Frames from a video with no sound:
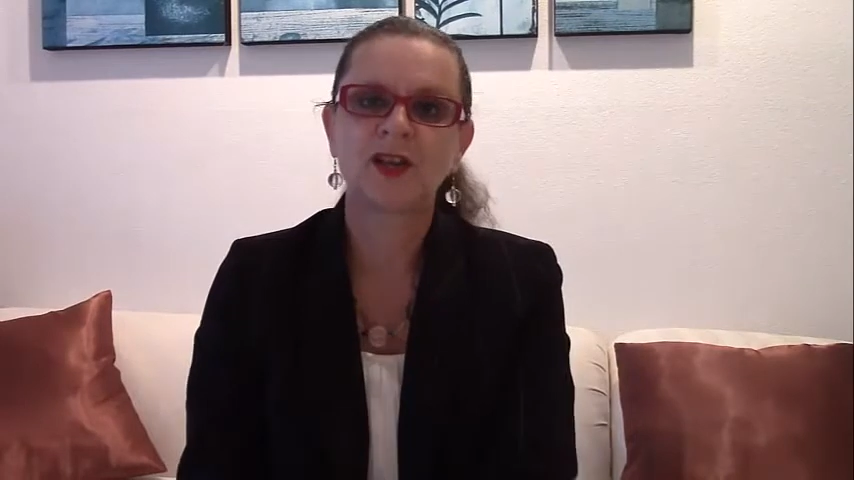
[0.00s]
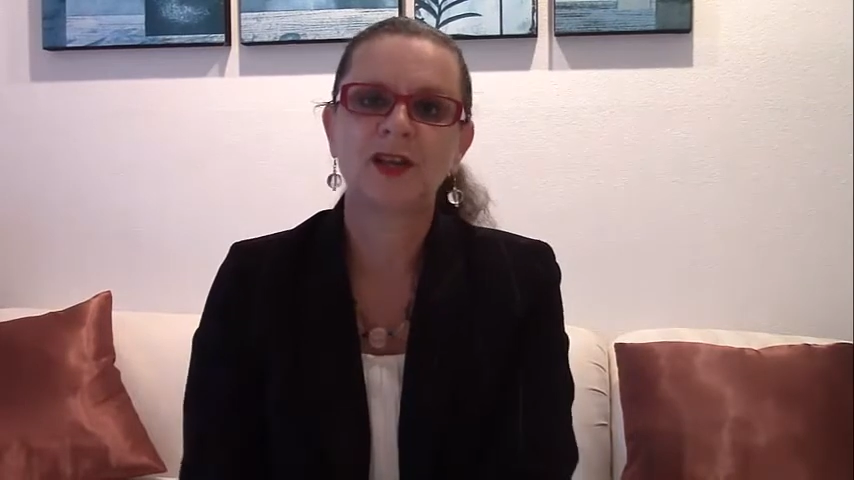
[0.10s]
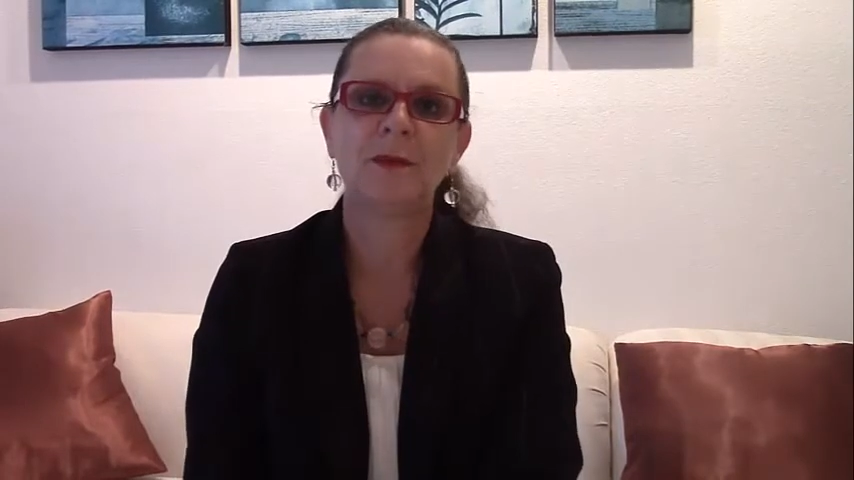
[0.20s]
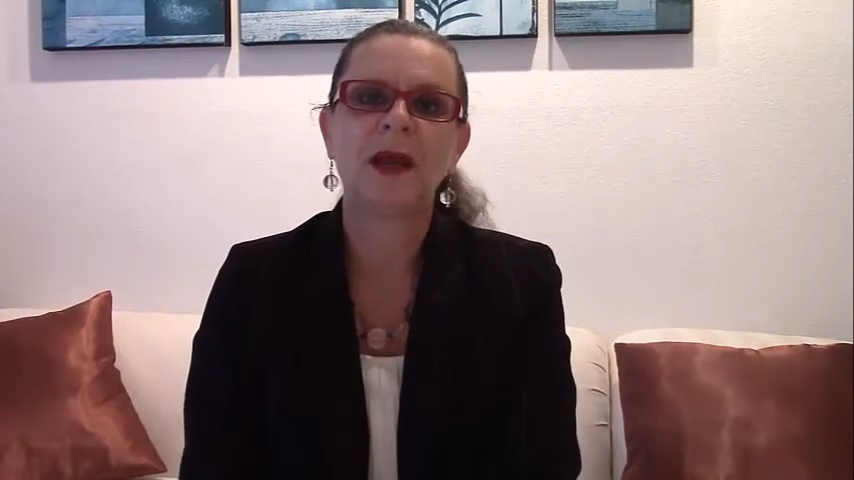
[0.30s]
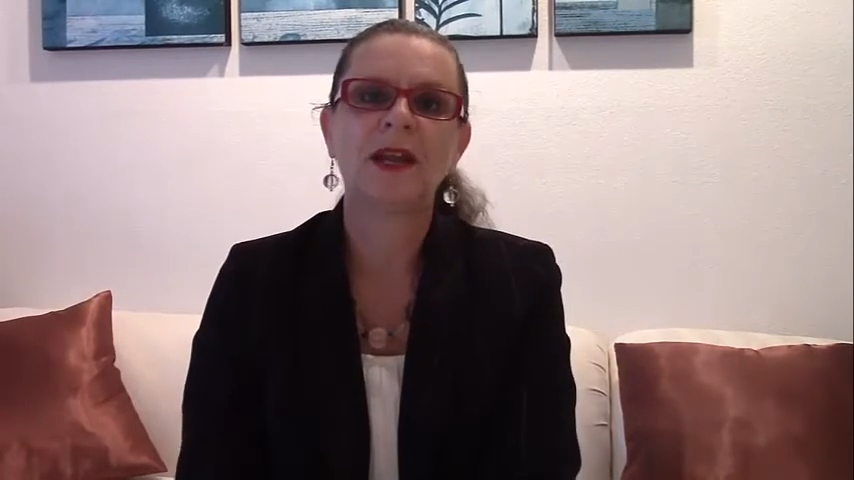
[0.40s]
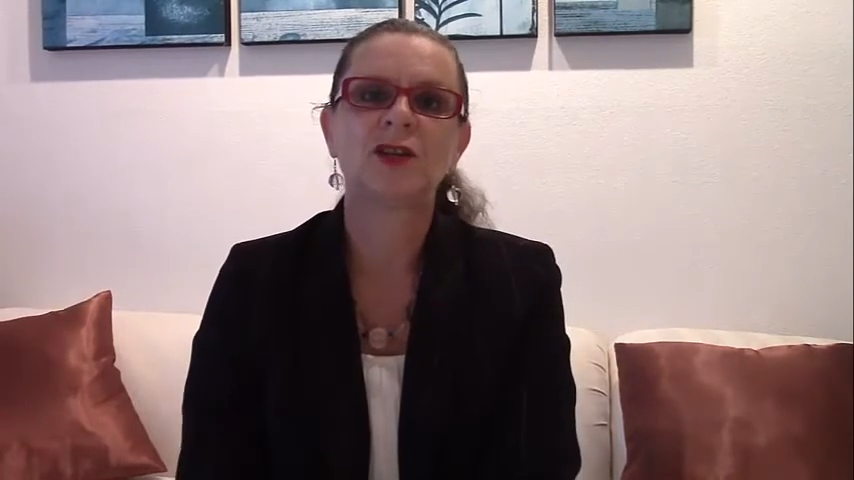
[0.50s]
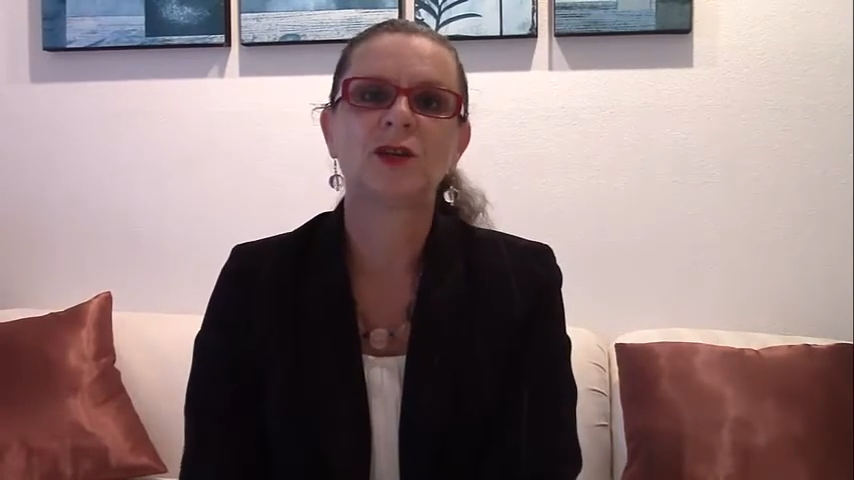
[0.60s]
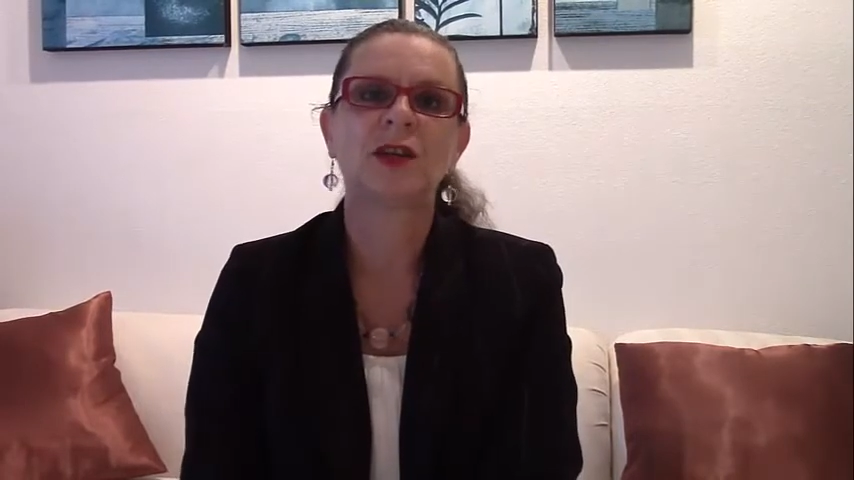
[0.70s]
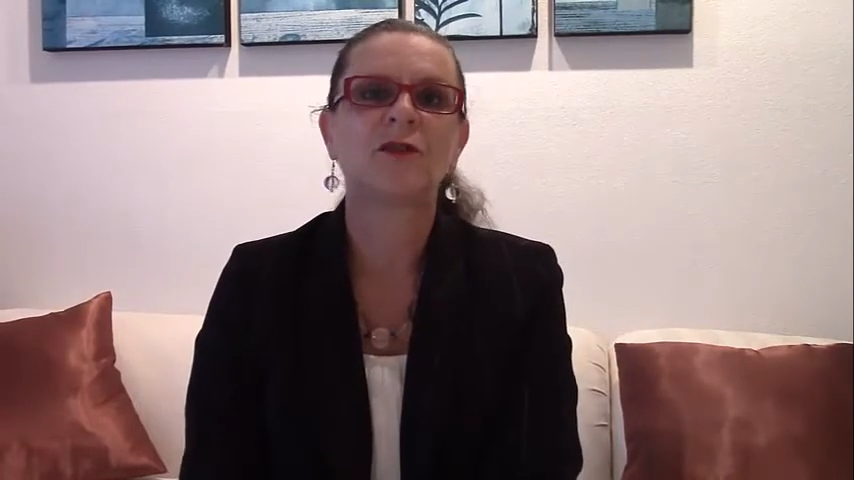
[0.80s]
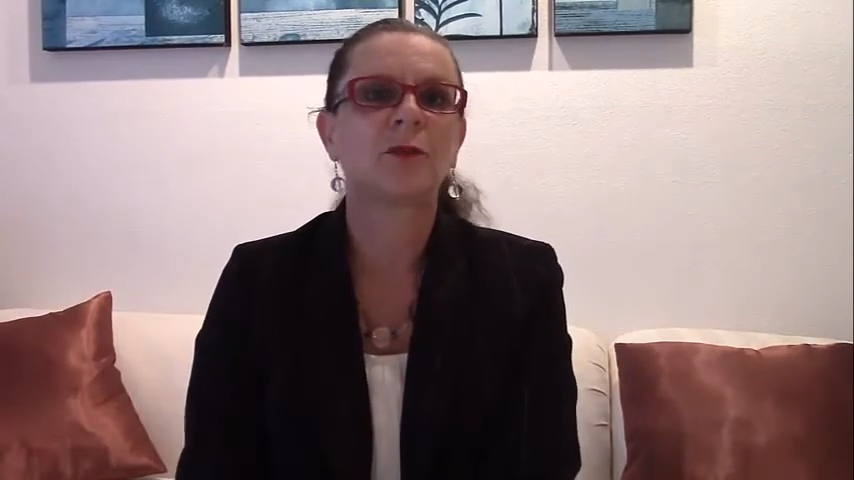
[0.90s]
she managed
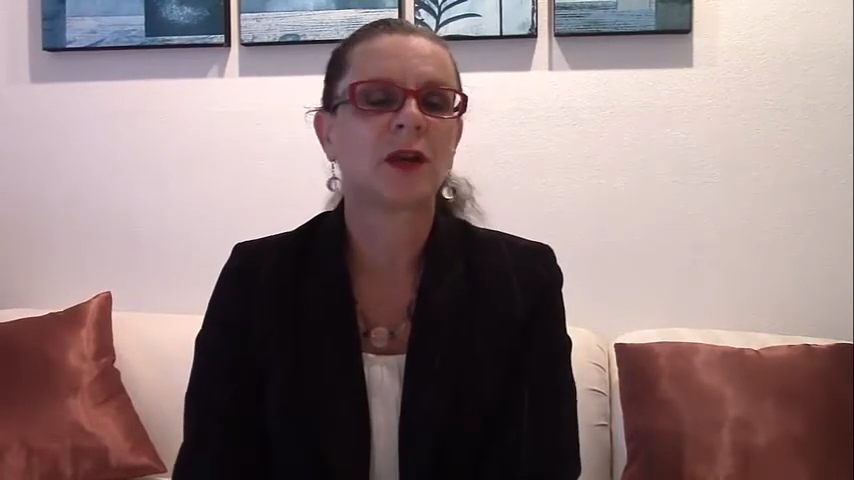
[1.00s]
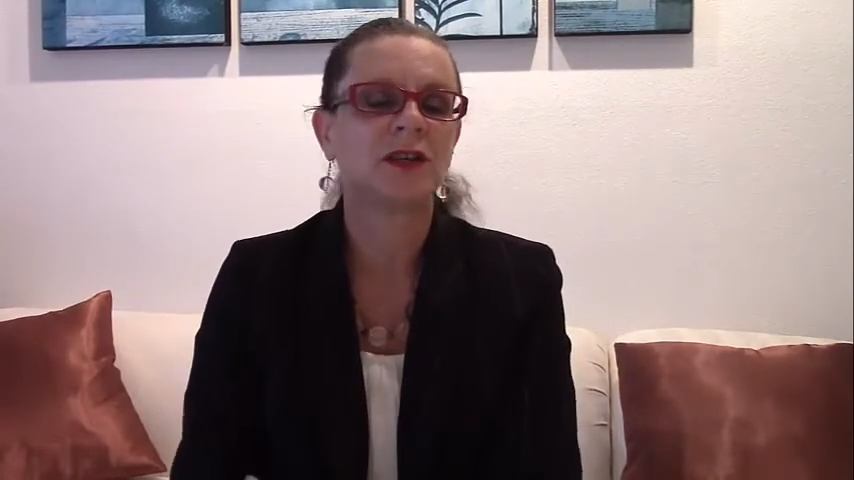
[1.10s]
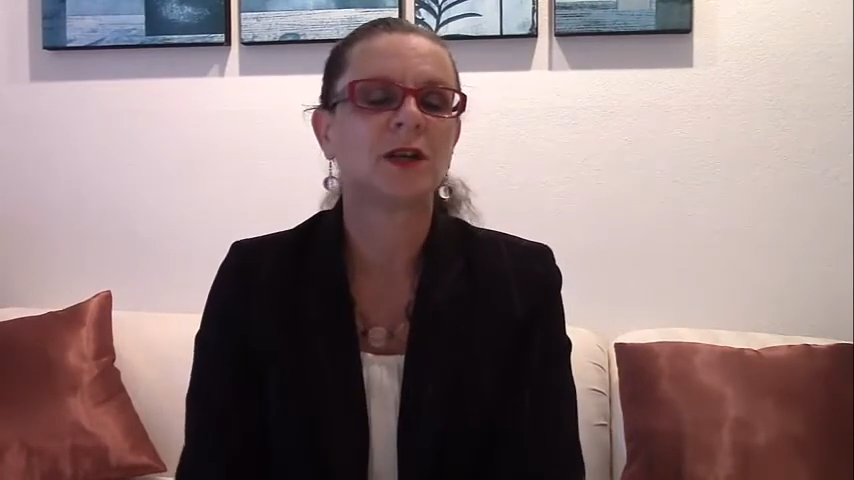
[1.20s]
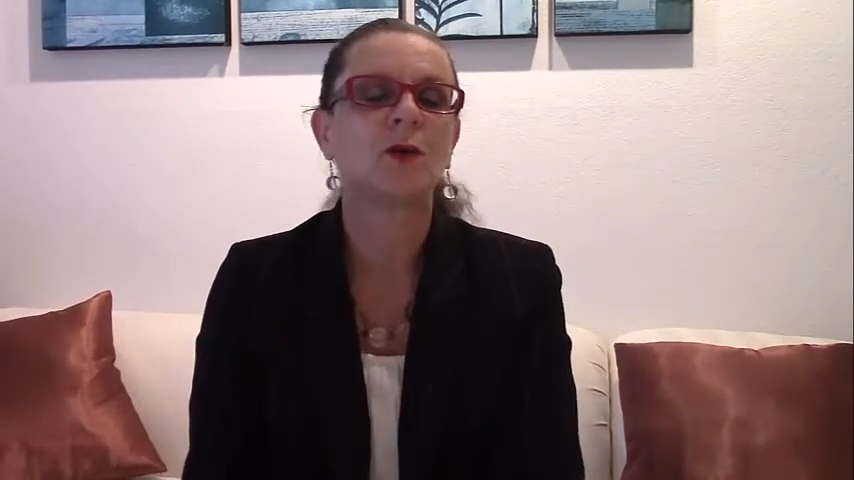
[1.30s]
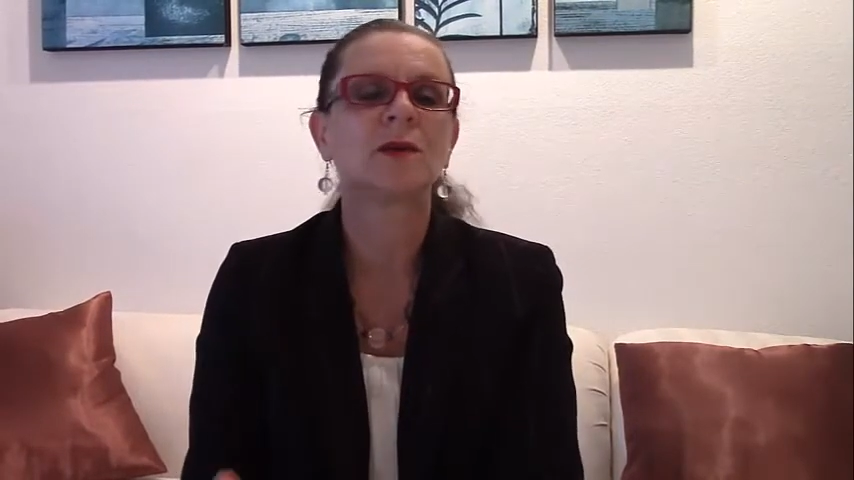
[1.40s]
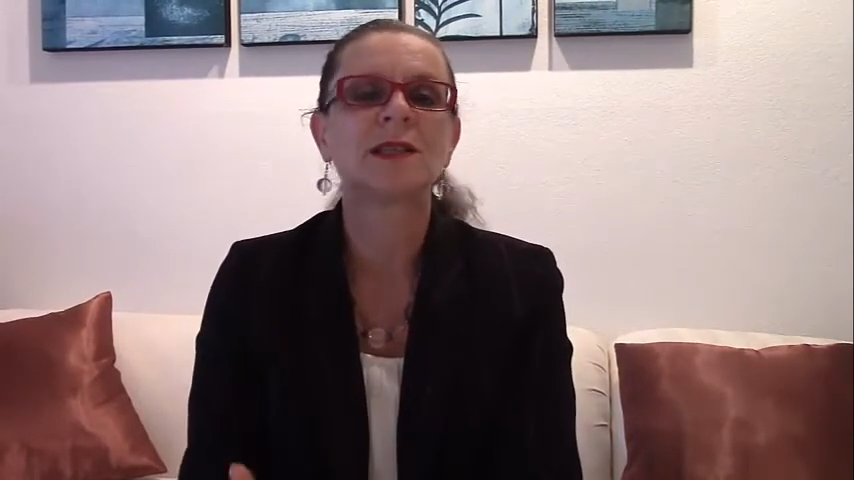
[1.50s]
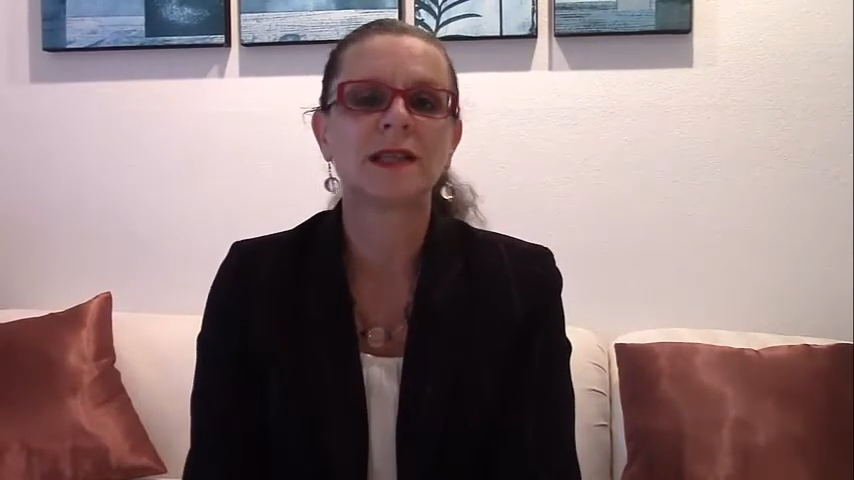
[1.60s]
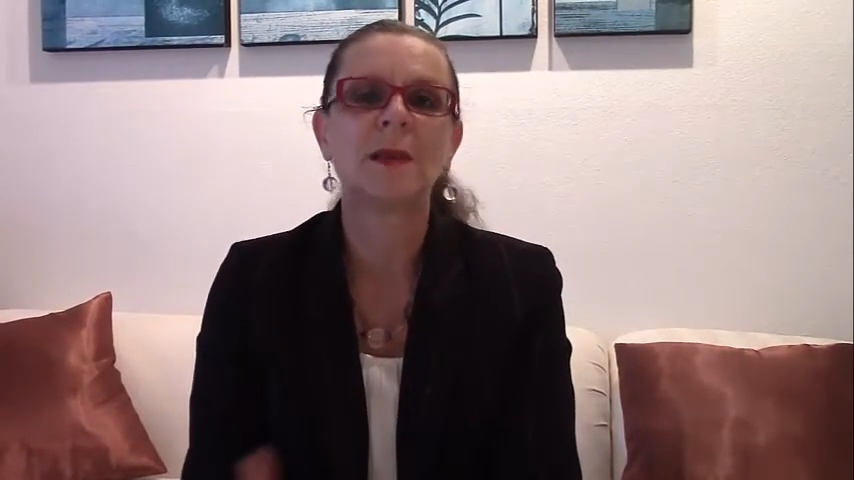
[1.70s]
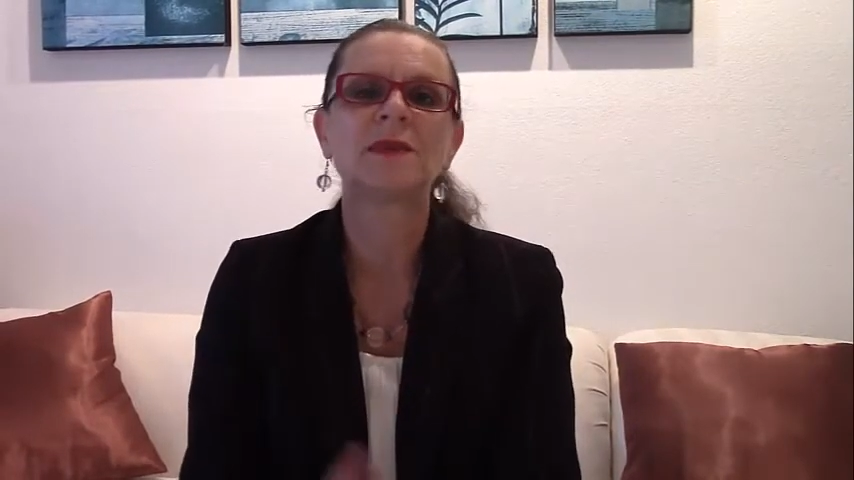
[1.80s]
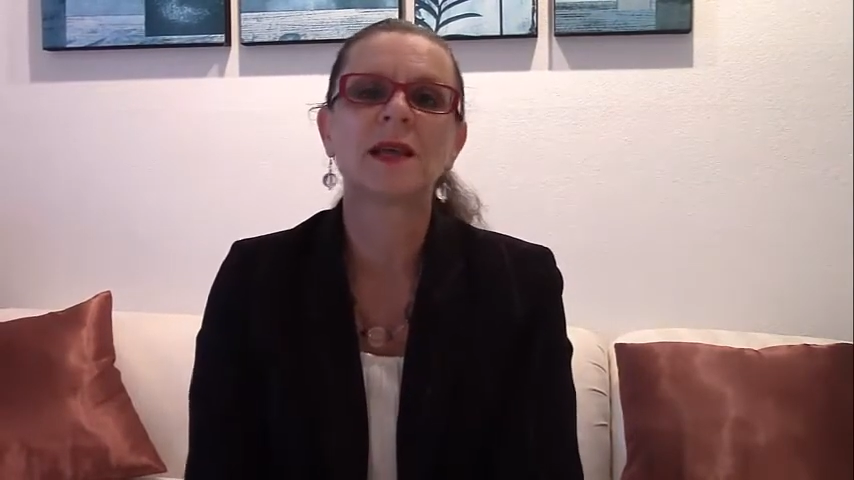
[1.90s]
to give practical
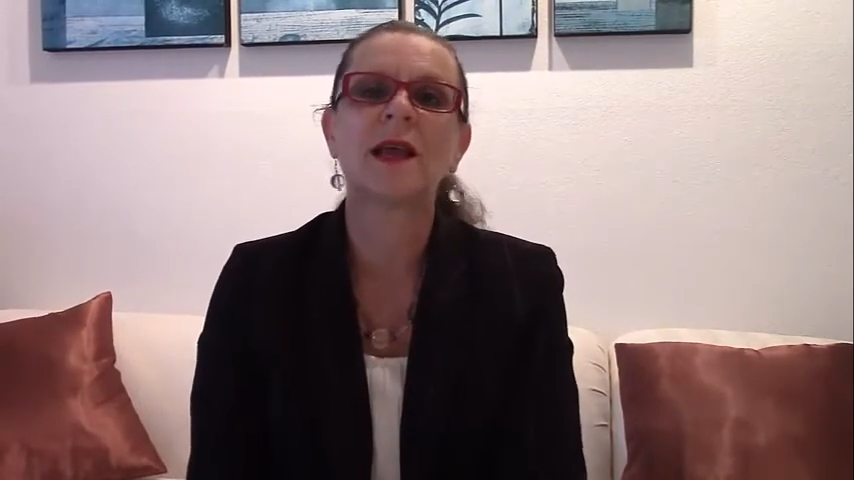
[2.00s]
steps